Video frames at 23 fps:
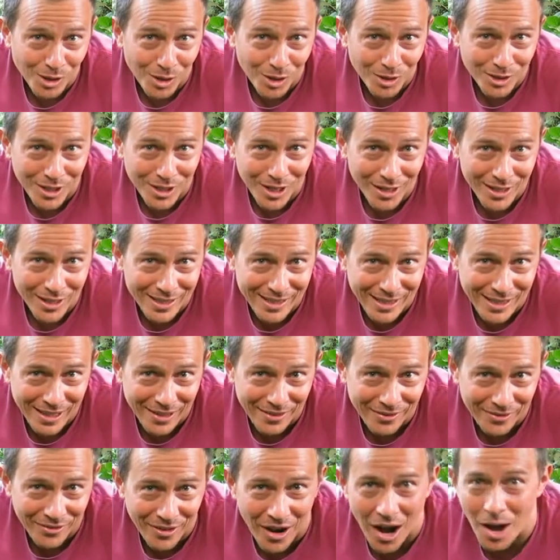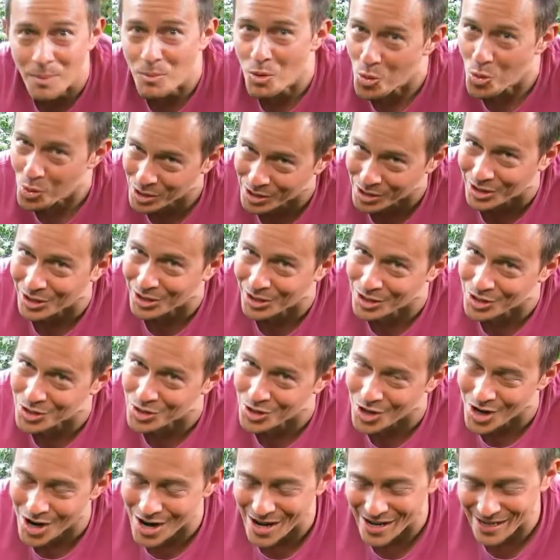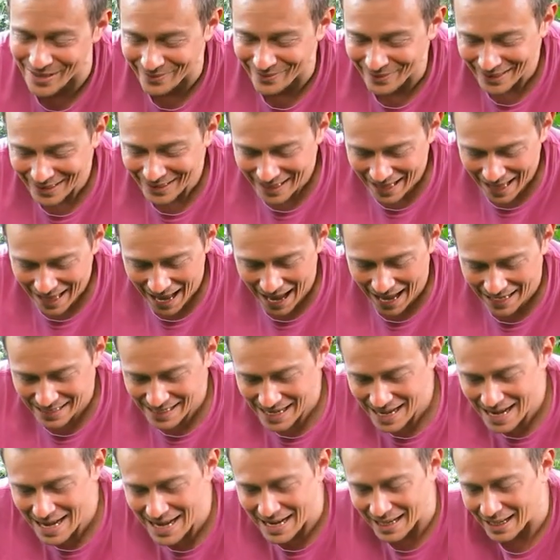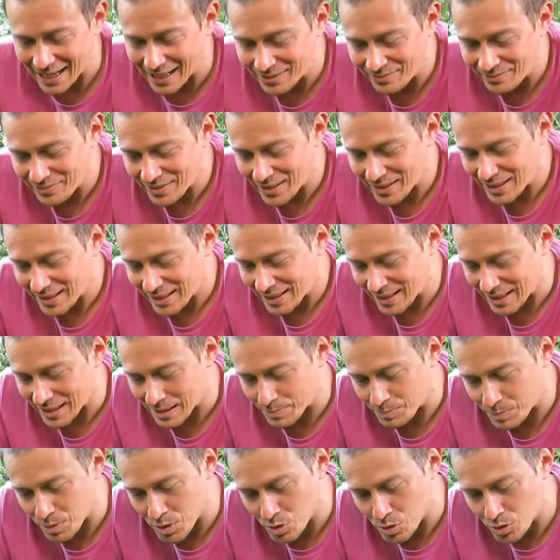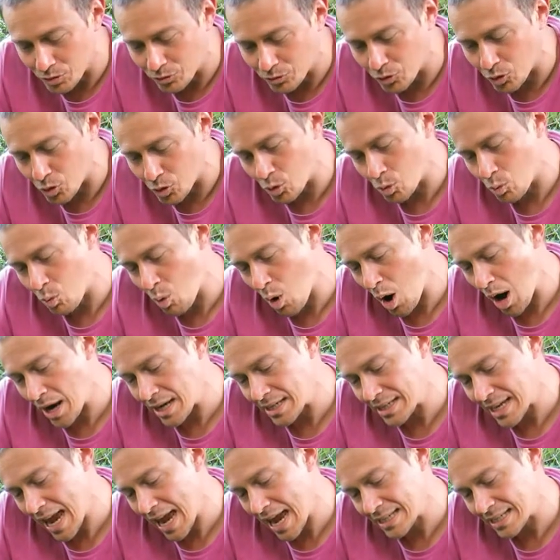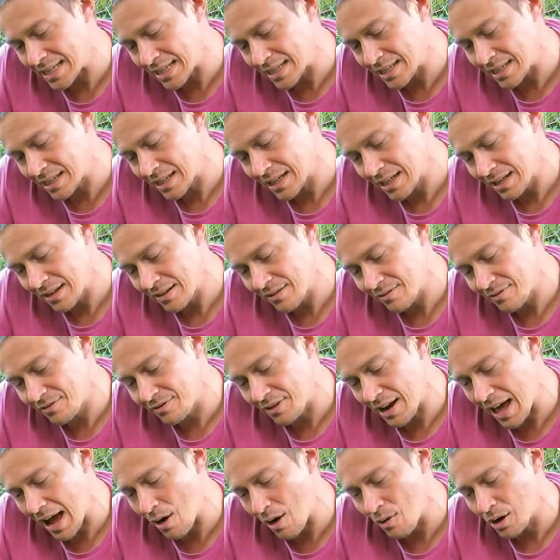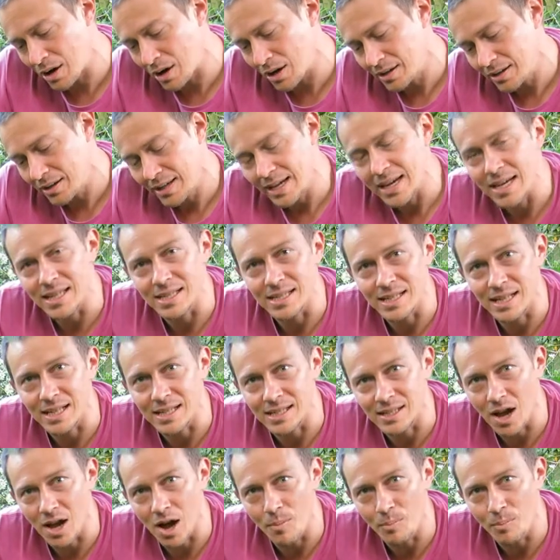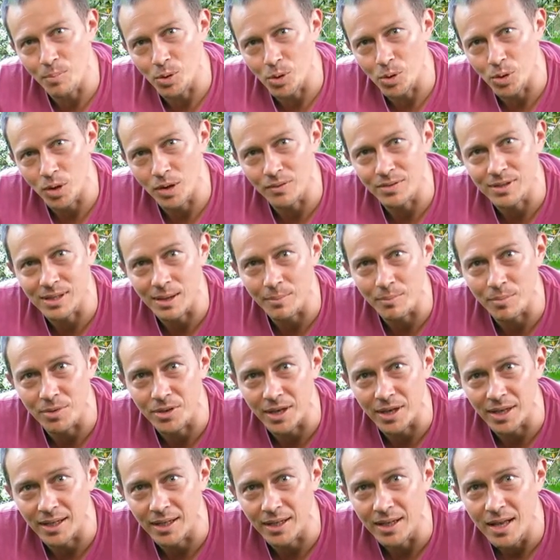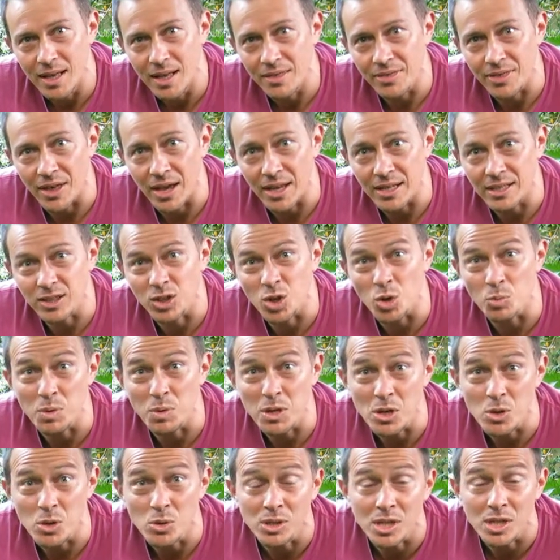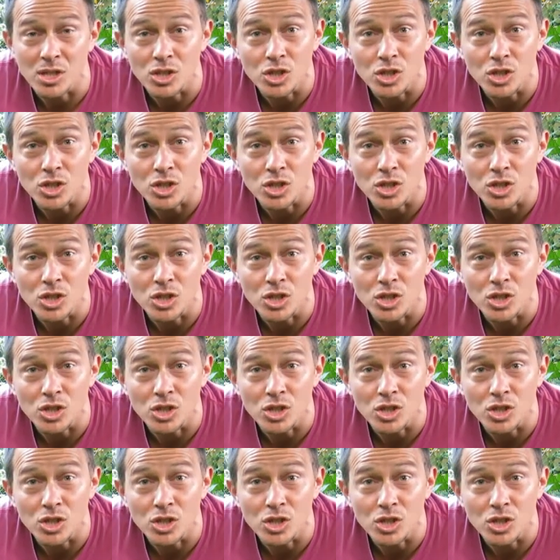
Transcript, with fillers: alternative, I'm always going to try. And here, this beautiful white-headed flower is an example of something that could be used in